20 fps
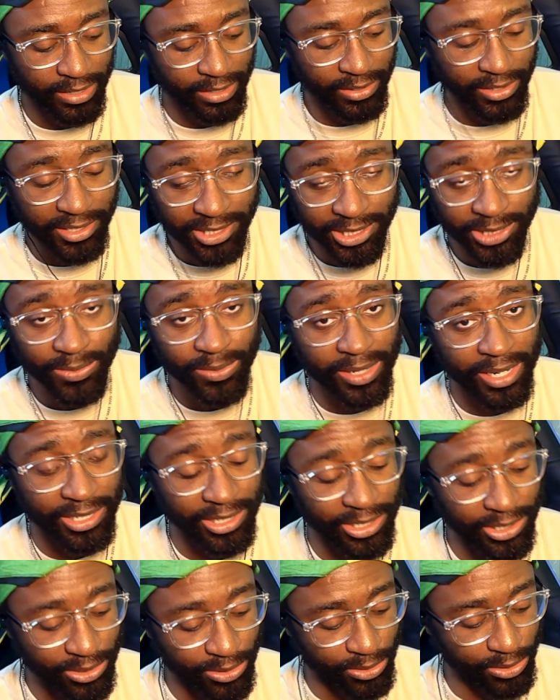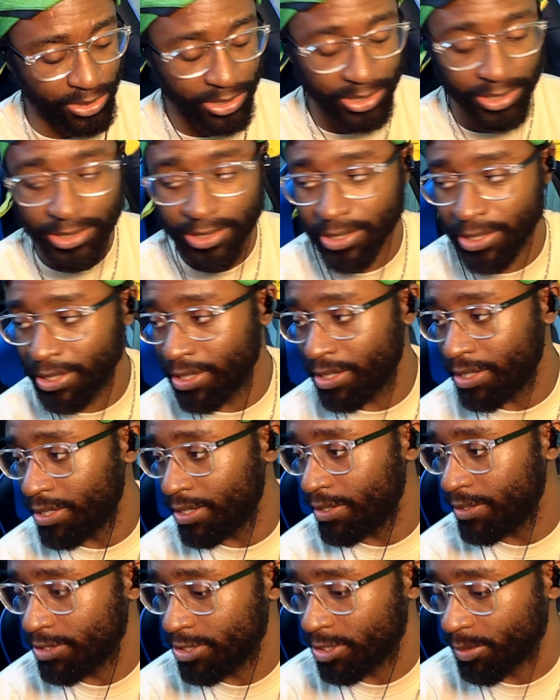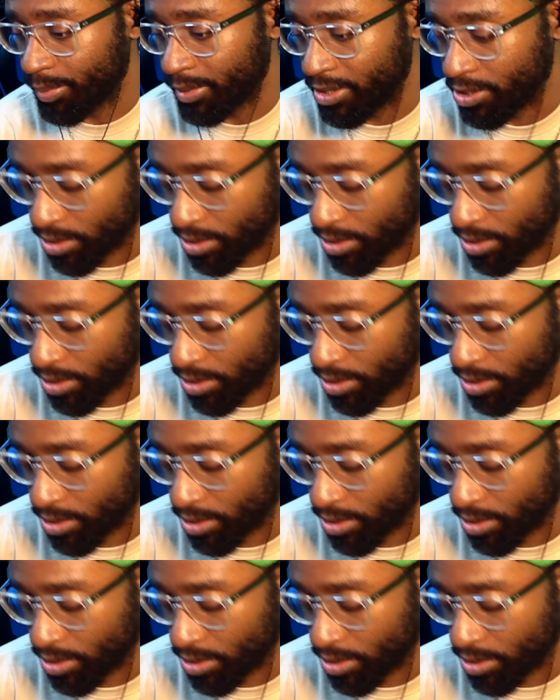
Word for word: This is what I use to play